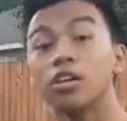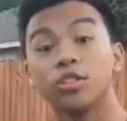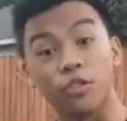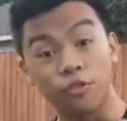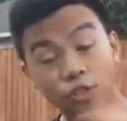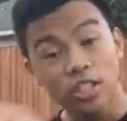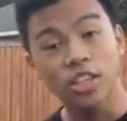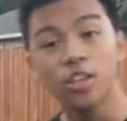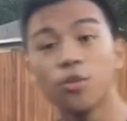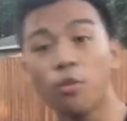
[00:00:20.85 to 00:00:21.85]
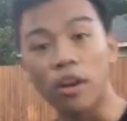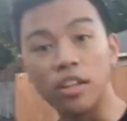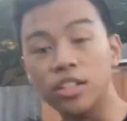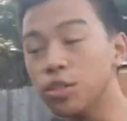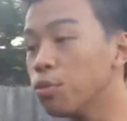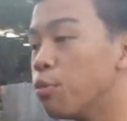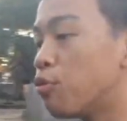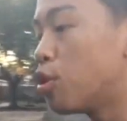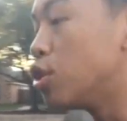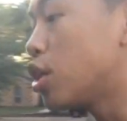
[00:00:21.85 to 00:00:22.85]
So the first thing you want to do
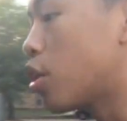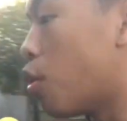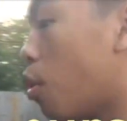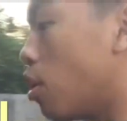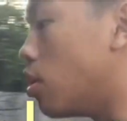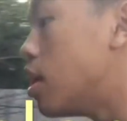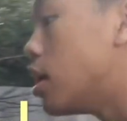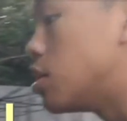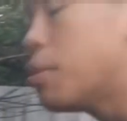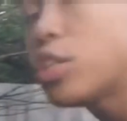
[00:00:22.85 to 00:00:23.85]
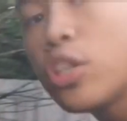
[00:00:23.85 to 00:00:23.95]
before you check your oil is make